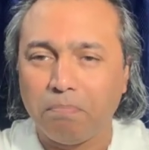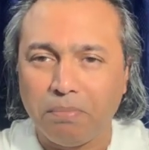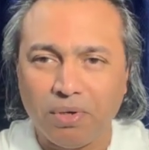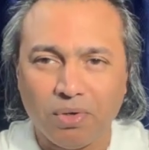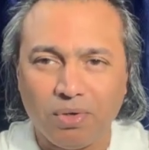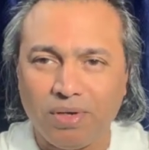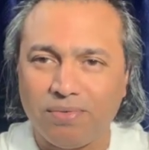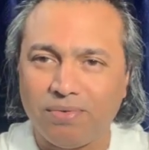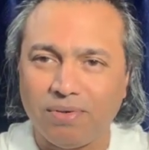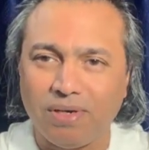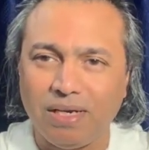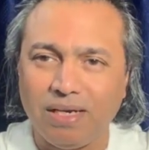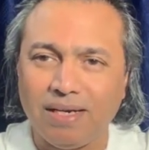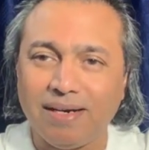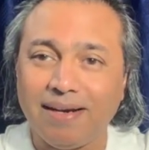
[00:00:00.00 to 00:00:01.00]
beautiful
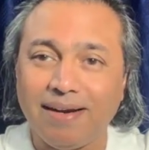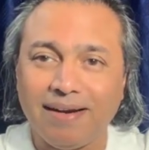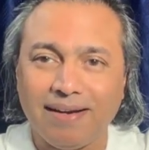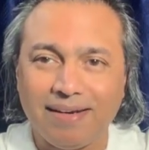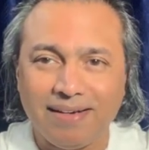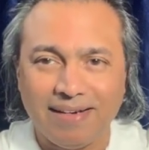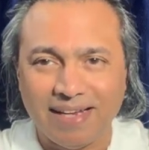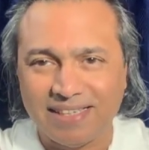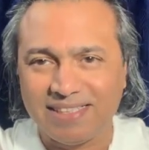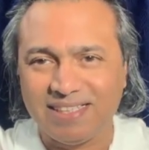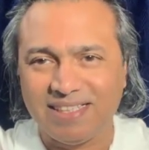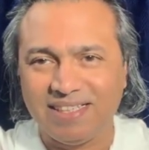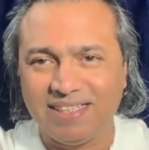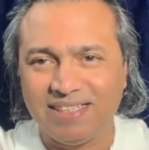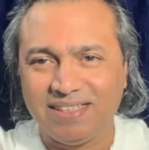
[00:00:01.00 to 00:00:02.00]

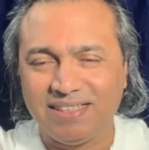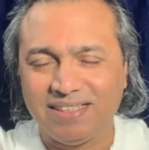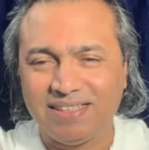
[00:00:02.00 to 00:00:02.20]
destiny.